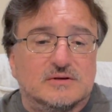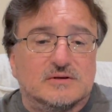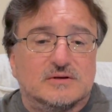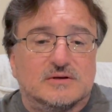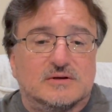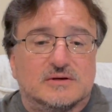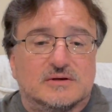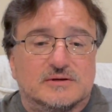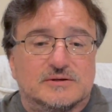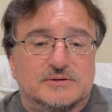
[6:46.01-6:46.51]

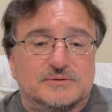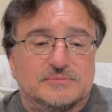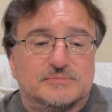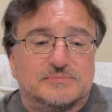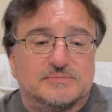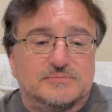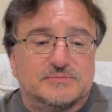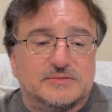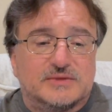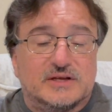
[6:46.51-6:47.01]

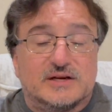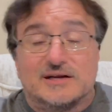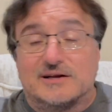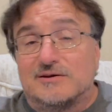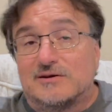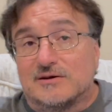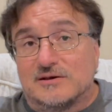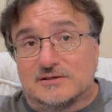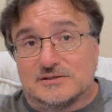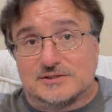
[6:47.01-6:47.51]
um, that I
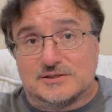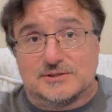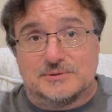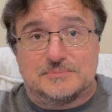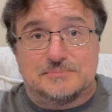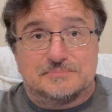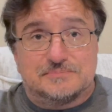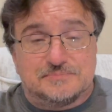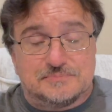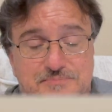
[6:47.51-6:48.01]
lost.
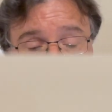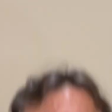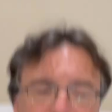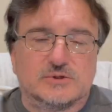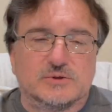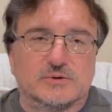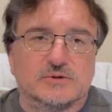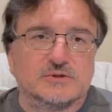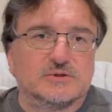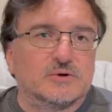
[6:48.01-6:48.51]

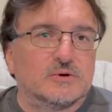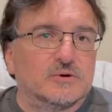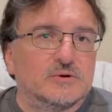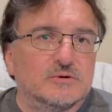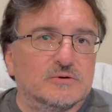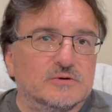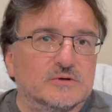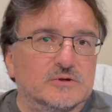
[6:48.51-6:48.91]
So in total,